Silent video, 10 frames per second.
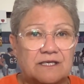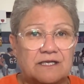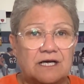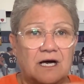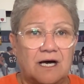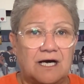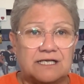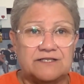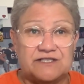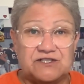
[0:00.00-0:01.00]

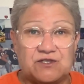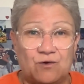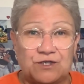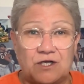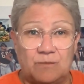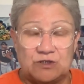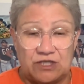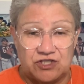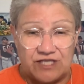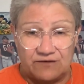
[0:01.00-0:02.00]
Because he scored a couple
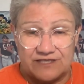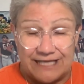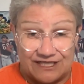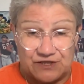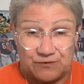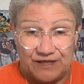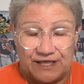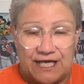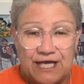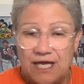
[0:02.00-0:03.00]
touchdowns last week,